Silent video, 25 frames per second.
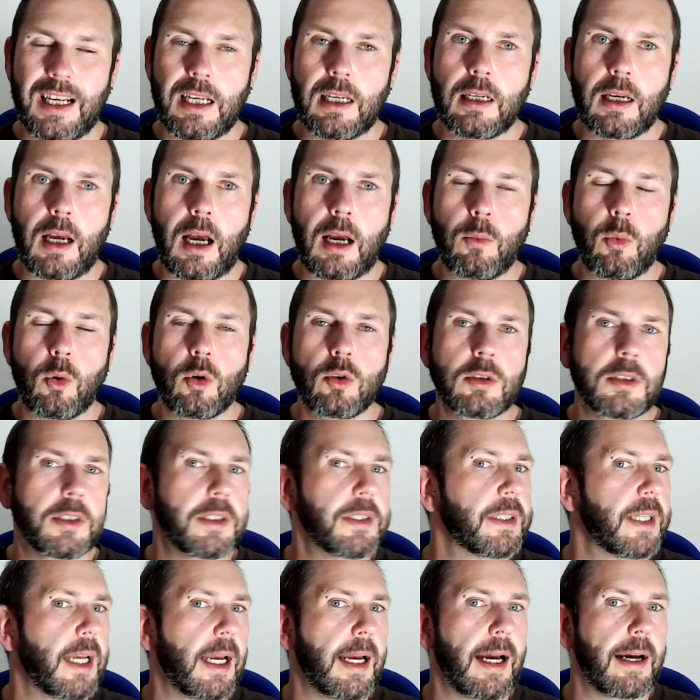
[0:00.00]
I want to
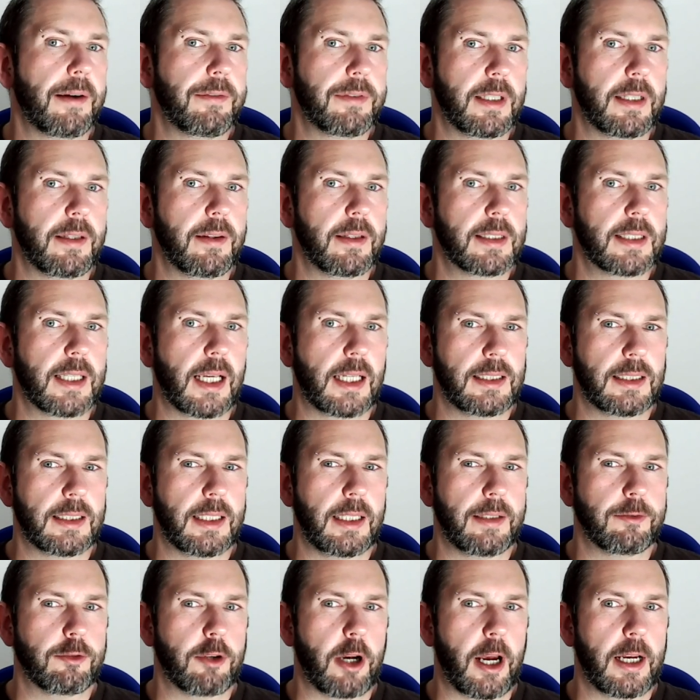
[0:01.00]
say I have it in the Scentsy
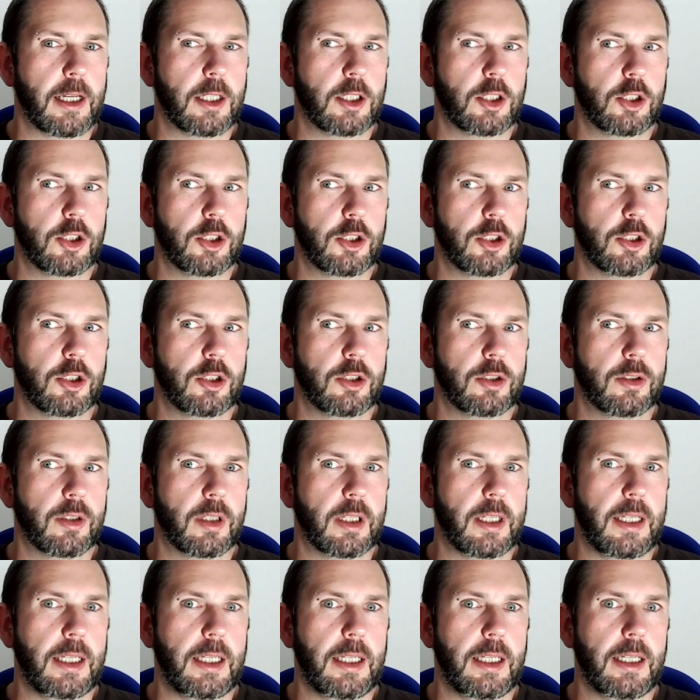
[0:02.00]
Fresh,
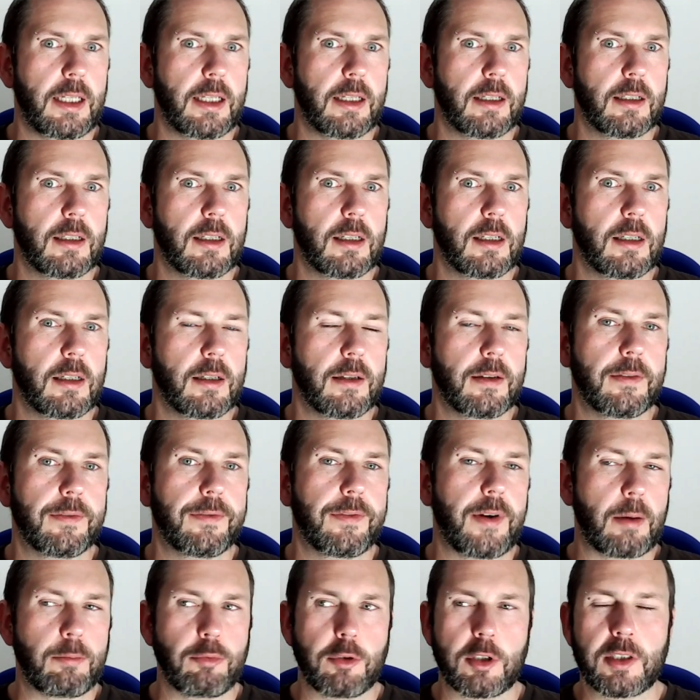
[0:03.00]
the
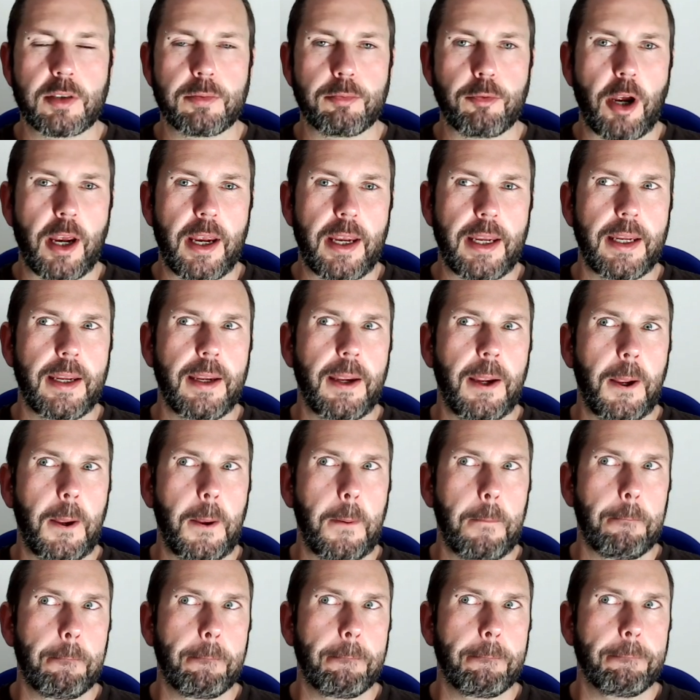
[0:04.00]
fabric spray,
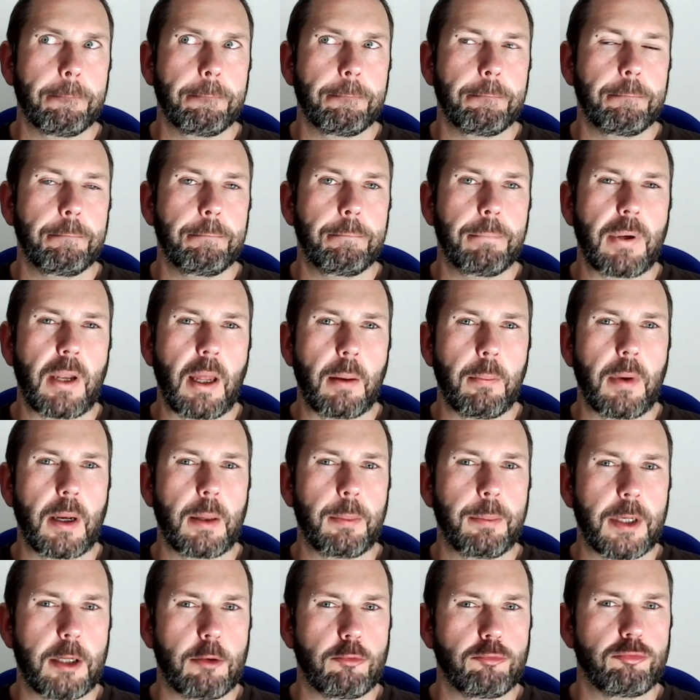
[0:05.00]
but I might
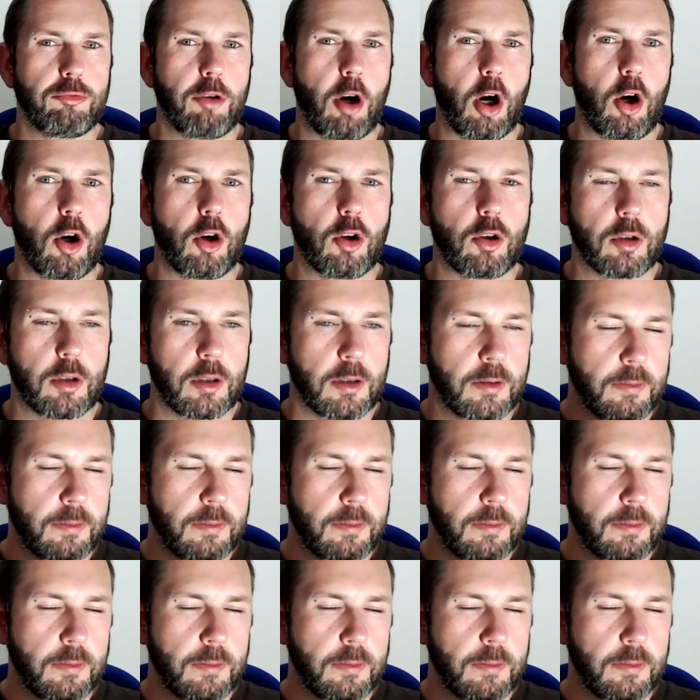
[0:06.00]
be wrong.